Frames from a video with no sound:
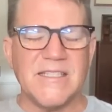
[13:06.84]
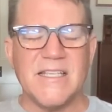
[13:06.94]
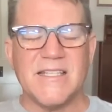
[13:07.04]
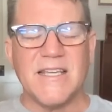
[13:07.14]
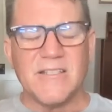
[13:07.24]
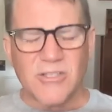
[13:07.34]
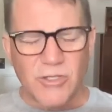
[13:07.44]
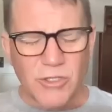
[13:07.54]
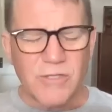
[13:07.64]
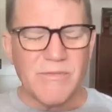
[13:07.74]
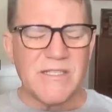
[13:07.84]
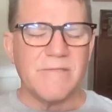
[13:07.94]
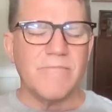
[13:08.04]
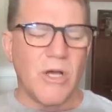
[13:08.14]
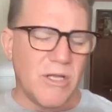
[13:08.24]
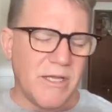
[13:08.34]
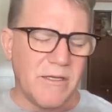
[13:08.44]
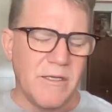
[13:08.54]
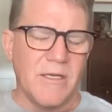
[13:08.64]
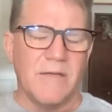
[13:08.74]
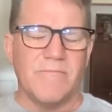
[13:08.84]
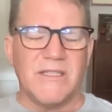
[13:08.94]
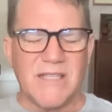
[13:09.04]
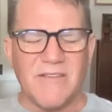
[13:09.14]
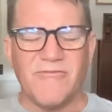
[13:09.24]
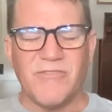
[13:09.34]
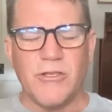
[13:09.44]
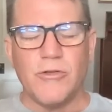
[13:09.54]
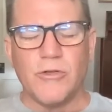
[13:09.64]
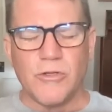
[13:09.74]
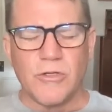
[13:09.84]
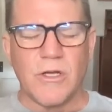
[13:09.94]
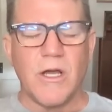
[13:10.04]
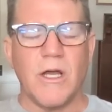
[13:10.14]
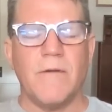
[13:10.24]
These things could be symbolic, but they feel